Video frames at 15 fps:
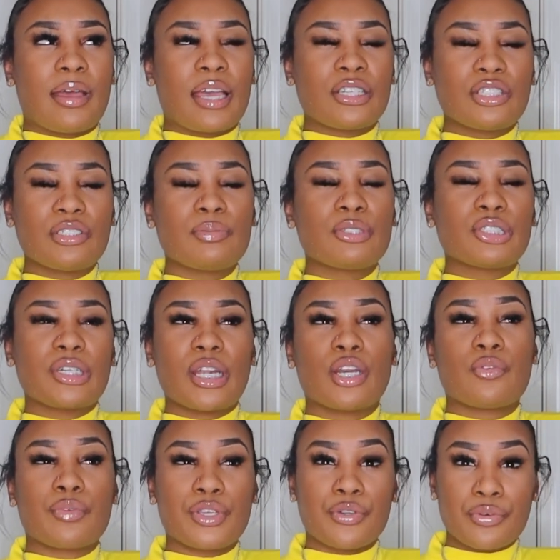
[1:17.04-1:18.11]
I just been trying to
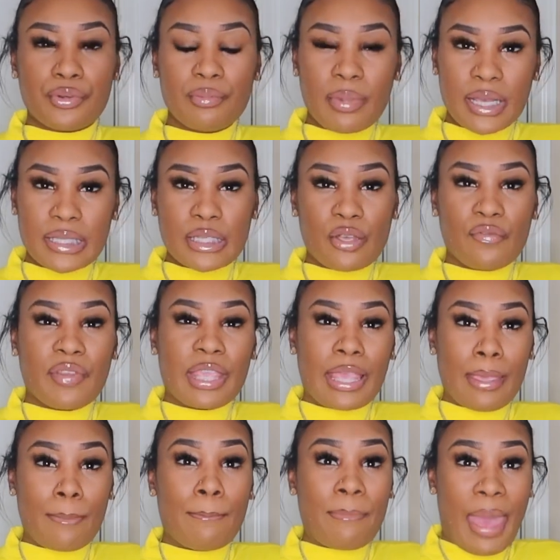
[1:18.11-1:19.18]
regroup myself and
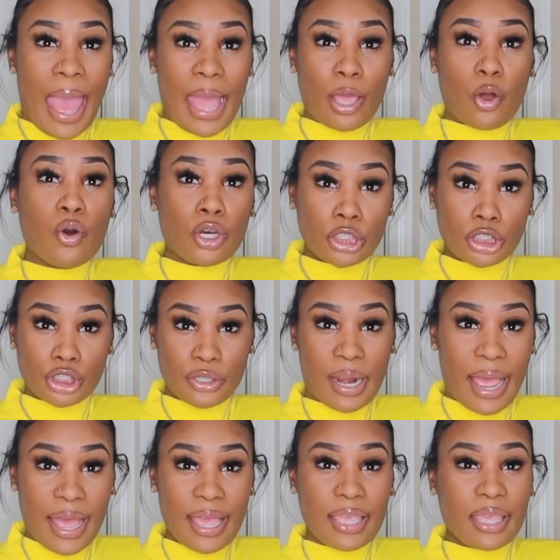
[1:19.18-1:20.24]
get back on
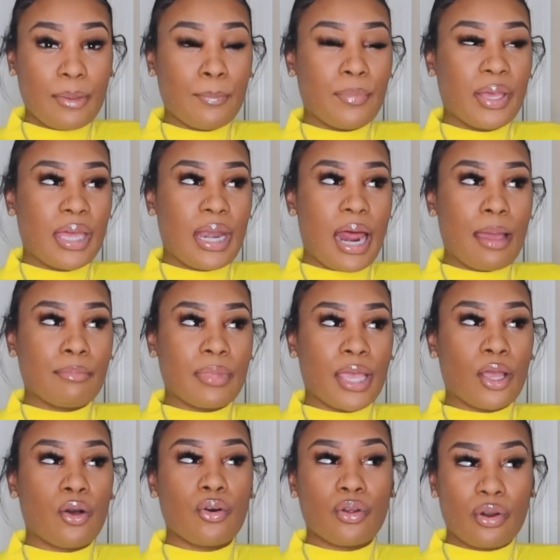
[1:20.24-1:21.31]
track, but I'm like,
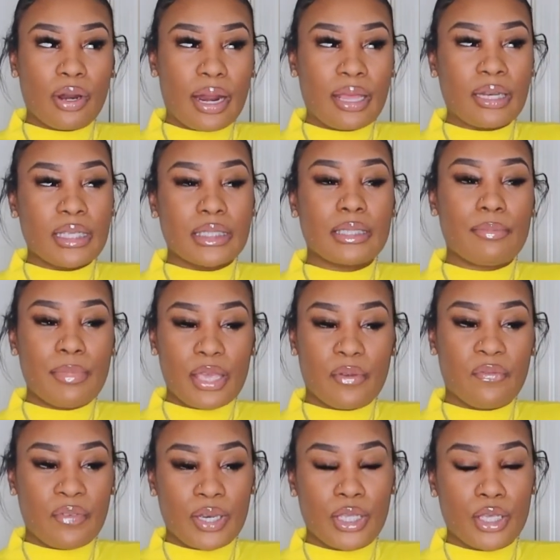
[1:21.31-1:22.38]
hold on, I need to make a
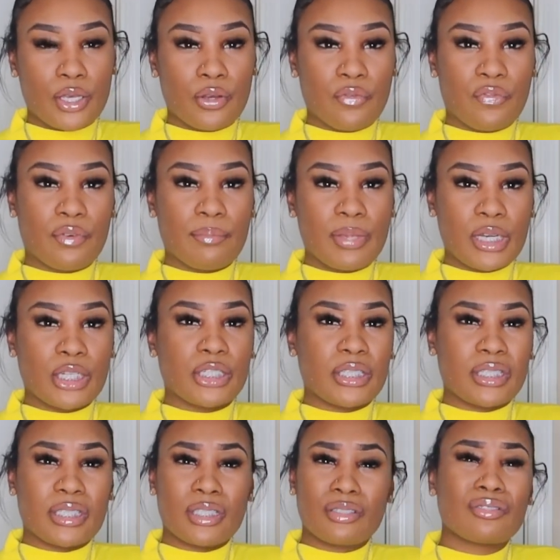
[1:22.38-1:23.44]
video for me to
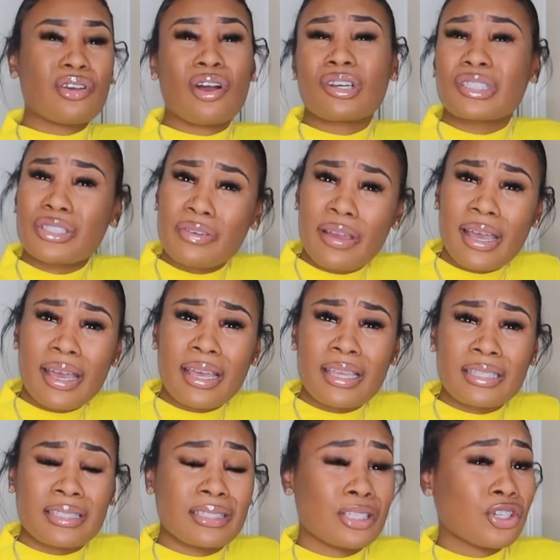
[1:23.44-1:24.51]
just talk to you
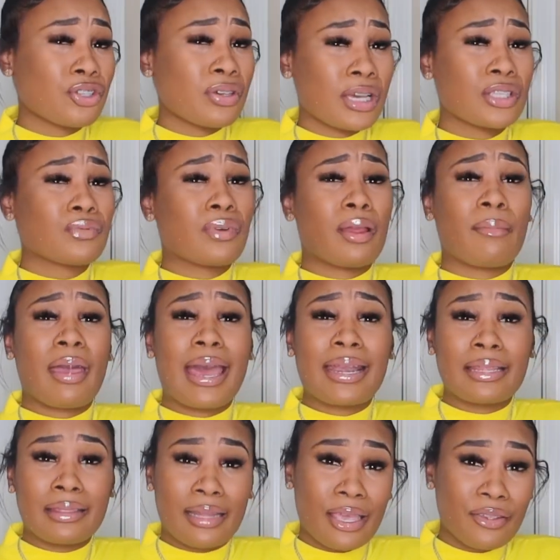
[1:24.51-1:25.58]
guys and tell you guys where I'm
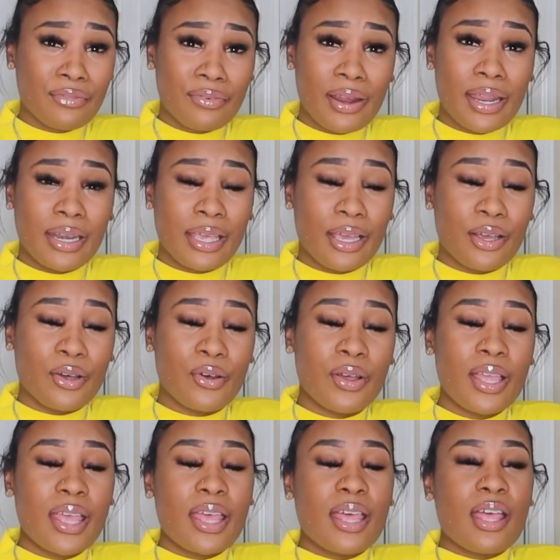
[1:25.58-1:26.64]
at in life right now,
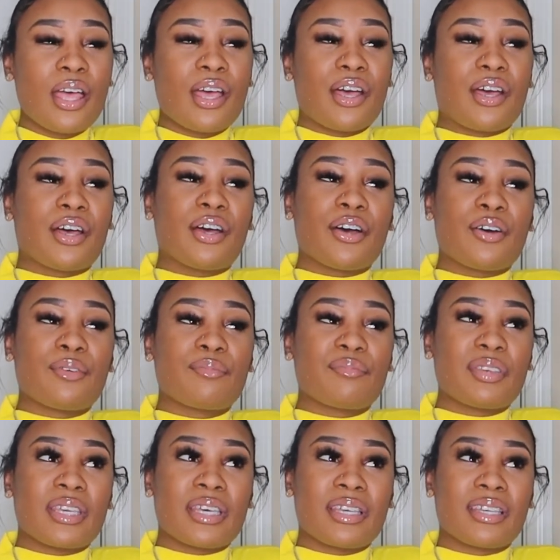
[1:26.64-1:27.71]

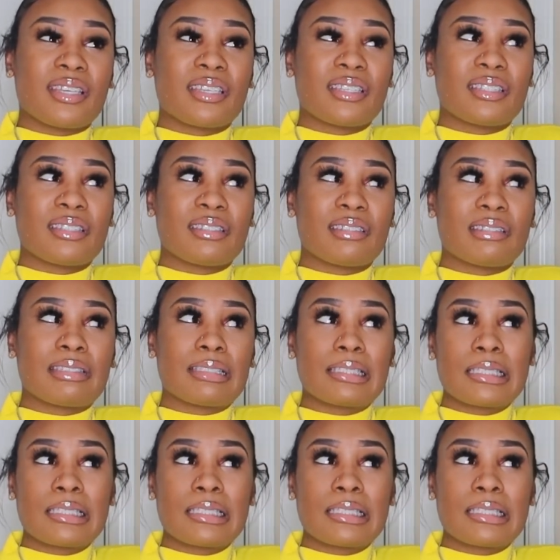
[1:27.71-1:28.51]
because